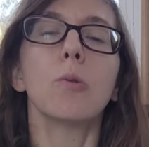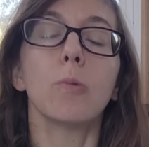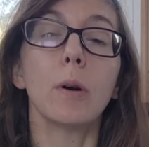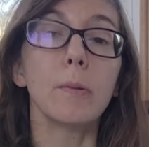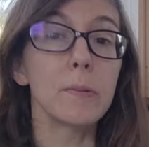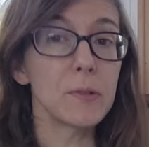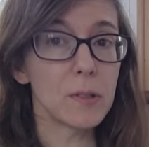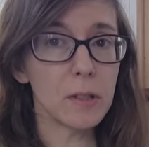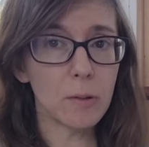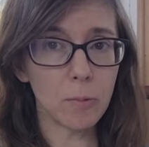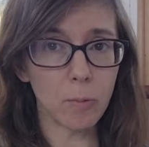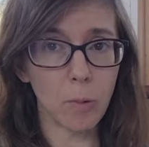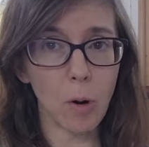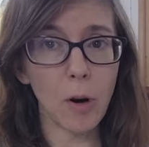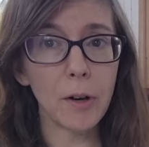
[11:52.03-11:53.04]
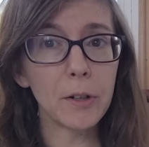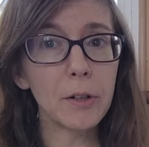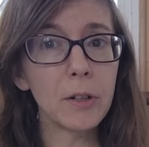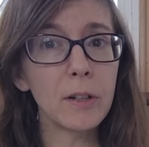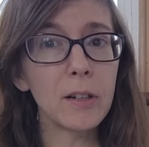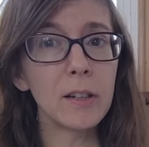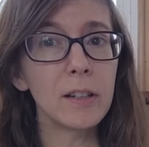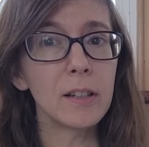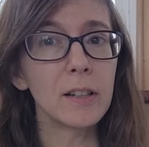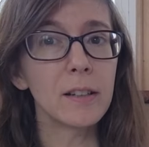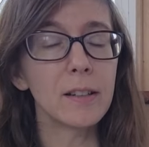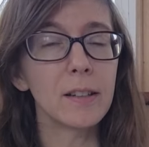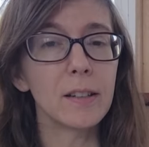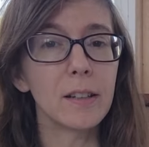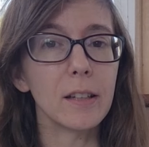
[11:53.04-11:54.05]
What was in the water?
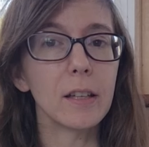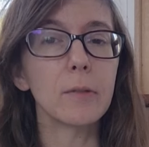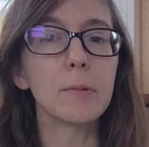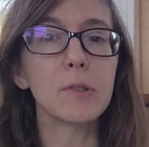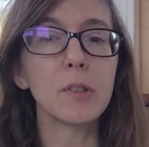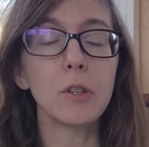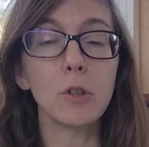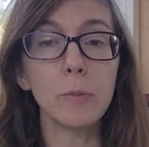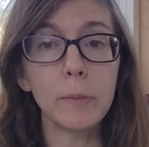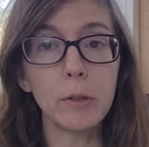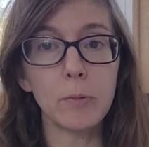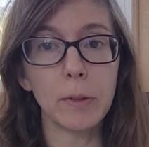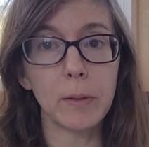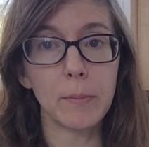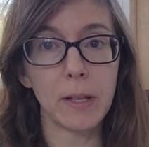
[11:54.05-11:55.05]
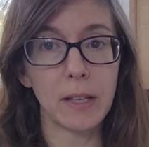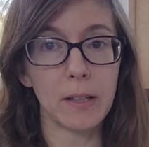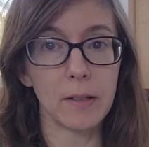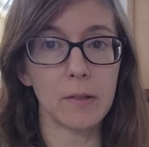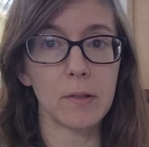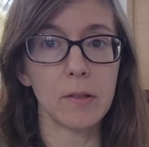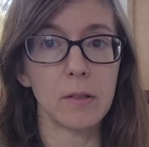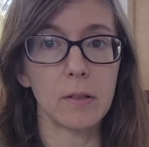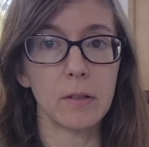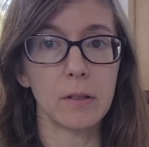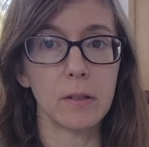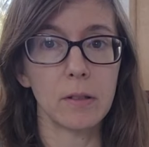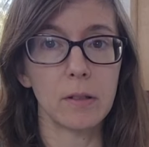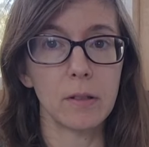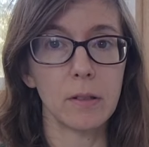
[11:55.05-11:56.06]
It was human remains.
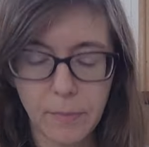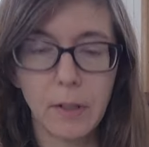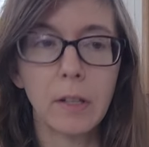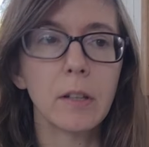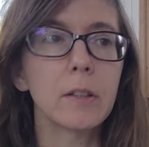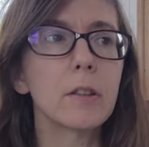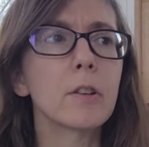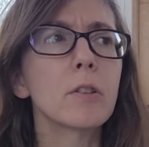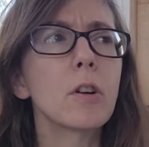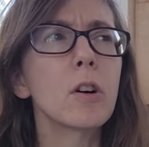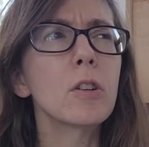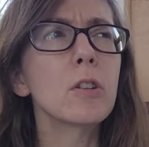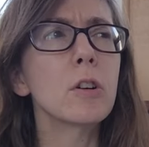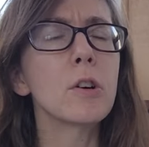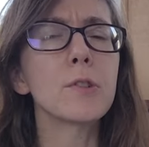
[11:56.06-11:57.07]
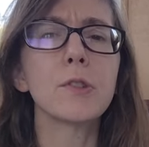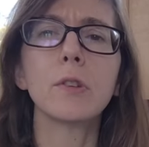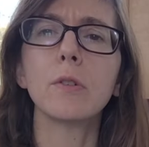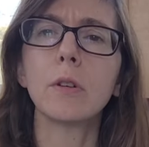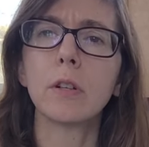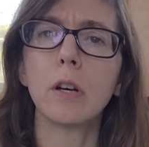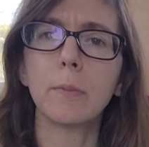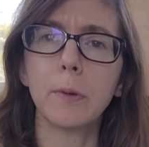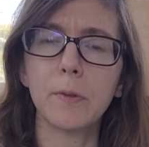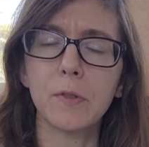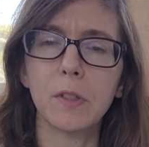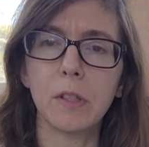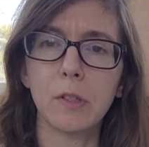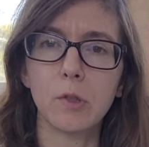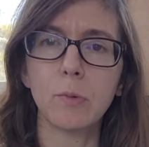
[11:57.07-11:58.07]
There are also a couple of
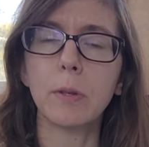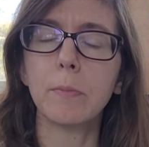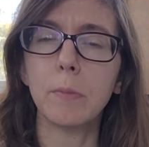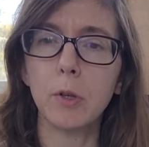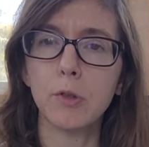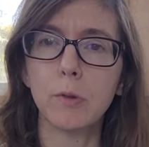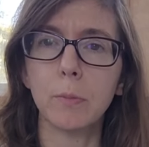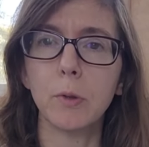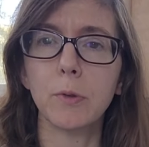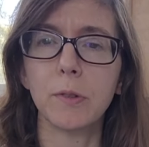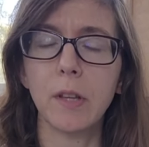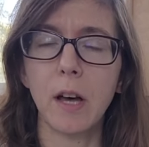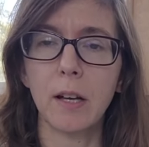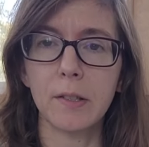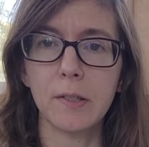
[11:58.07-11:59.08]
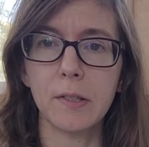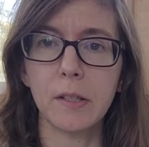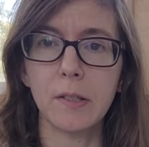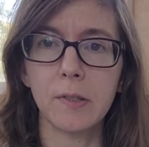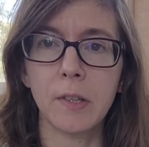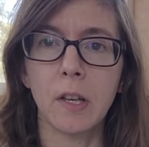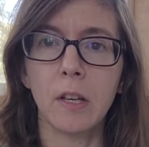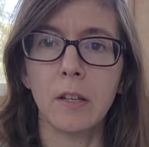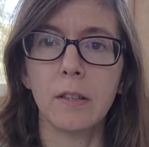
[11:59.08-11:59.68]
scenes with multiple Nazis.